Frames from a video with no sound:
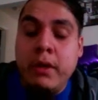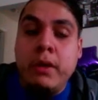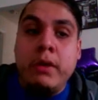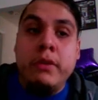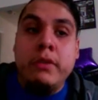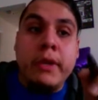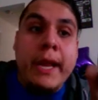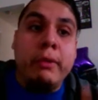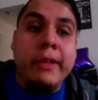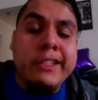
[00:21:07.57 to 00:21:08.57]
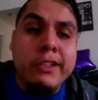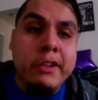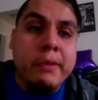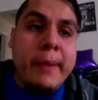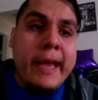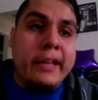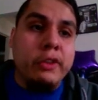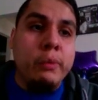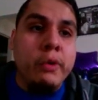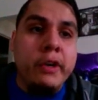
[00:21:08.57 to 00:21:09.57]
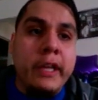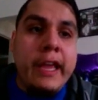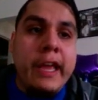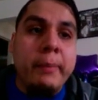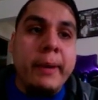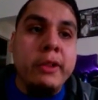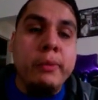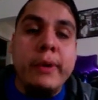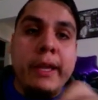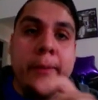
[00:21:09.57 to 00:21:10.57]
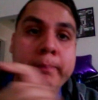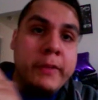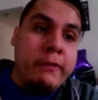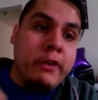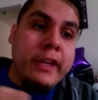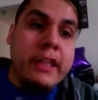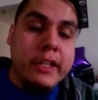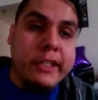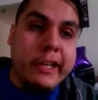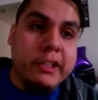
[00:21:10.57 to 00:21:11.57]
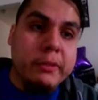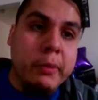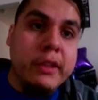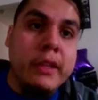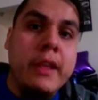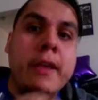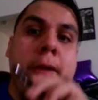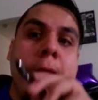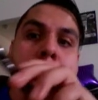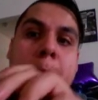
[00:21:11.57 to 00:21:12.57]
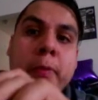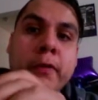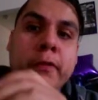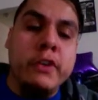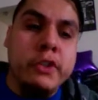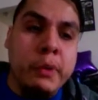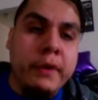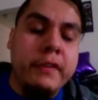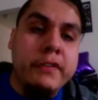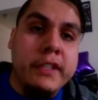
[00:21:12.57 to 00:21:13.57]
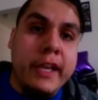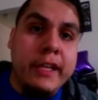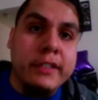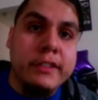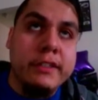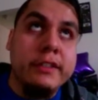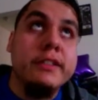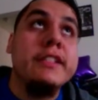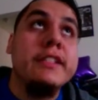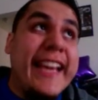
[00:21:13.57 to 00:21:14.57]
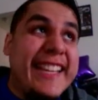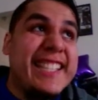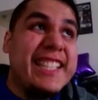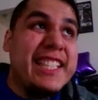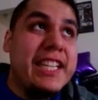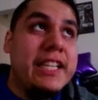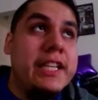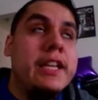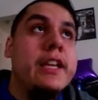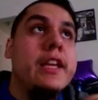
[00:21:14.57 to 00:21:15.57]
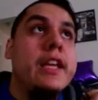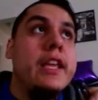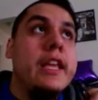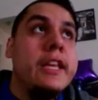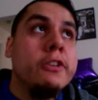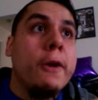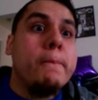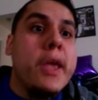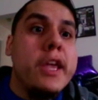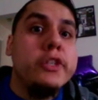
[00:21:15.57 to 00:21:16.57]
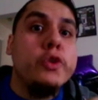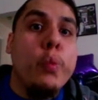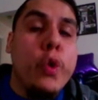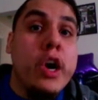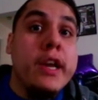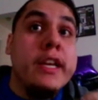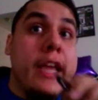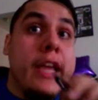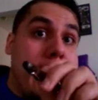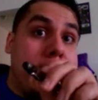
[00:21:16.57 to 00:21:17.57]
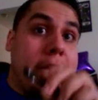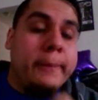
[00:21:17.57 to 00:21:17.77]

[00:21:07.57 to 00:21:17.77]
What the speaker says: So now let's look back at the wording. And by the way, if you're looking at the textbook, the first derivative test is on page 180.